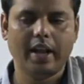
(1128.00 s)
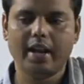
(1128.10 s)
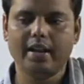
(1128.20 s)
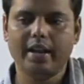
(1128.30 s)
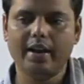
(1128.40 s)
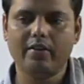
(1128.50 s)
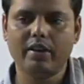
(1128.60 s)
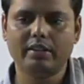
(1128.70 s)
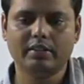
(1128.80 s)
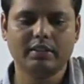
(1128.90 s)
an
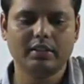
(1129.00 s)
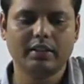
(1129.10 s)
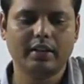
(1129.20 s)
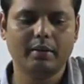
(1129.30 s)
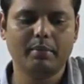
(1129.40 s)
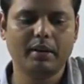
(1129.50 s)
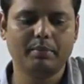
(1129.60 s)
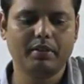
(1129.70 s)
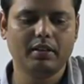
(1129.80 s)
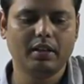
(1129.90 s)
interest
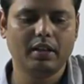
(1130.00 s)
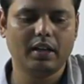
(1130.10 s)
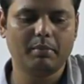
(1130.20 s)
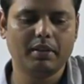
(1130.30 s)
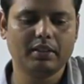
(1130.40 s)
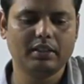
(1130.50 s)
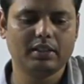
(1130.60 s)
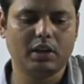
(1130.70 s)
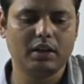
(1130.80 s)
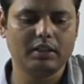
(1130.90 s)
developed among the
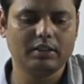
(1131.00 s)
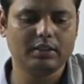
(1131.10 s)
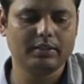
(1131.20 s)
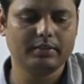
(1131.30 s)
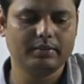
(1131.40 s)
scholars